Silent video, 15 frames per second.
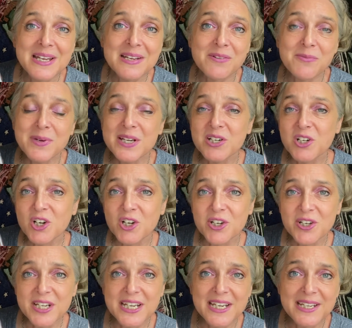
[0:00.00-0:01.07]

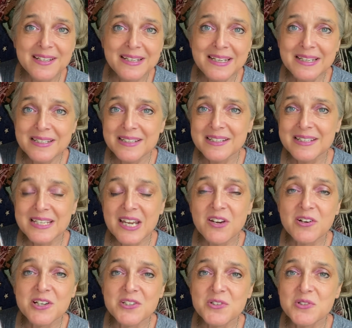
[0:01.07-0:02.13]
reoccurring
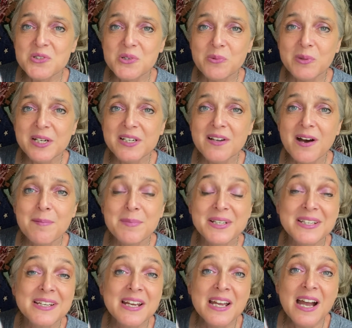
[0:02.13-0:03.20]
characters or whatnot,
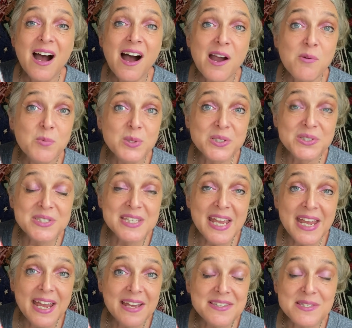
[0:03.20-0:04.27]
but I will
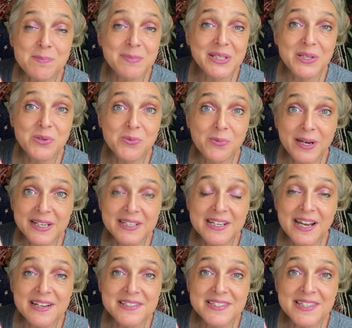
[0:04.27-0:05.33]
say, as somebody who read it
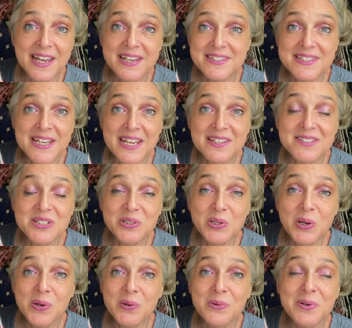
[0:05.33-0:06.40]
as a
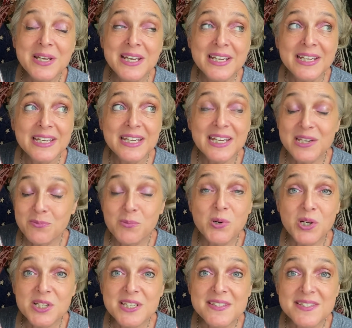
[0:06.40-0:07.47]
standalone, it
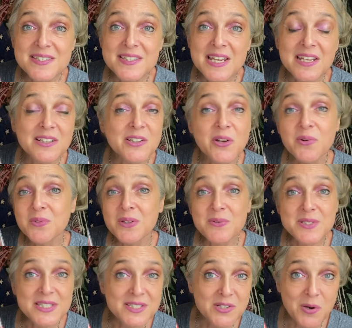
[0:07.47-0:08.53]
worked as a standalone. There
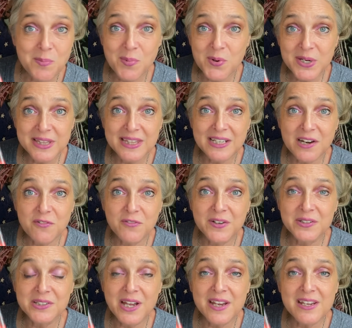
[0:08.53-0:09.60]
was no point that I felt
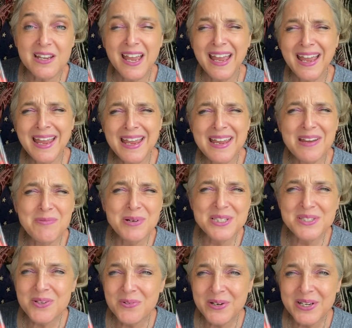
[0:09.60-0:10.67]
like, hey, what's
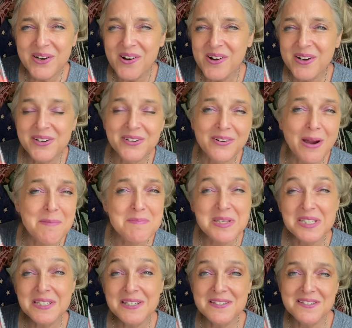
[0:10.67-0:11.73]
going on? Or I'm
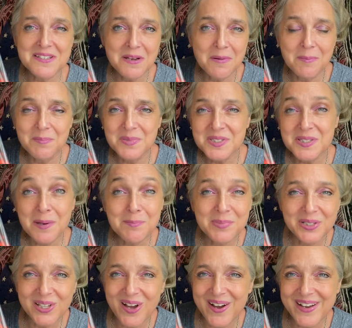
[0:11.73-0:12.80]
missing some
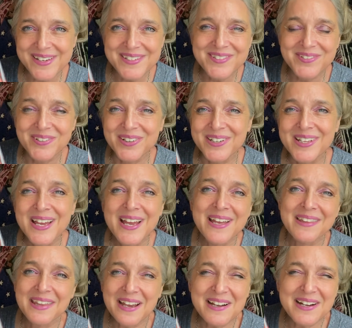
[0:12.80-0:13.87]
subplot or
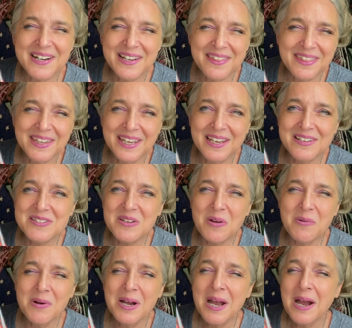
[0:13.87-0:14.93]
that kind of thing.
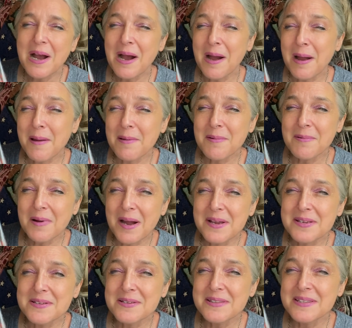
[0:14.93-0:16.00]
So
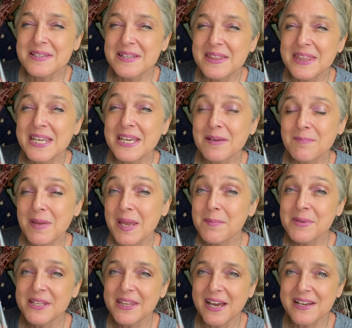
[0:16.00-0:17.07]
I think
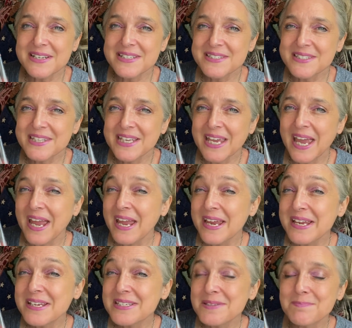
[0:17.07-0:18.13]
maybe that is the
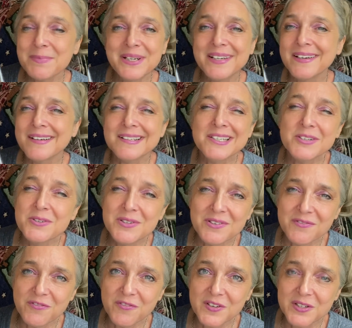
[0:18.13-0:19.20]
case, but you didn't
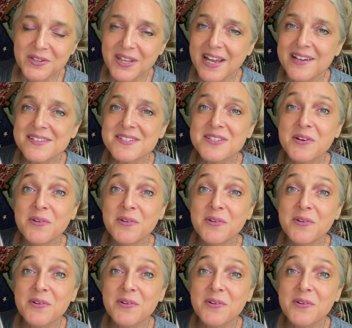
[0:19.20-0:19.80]
feel that. So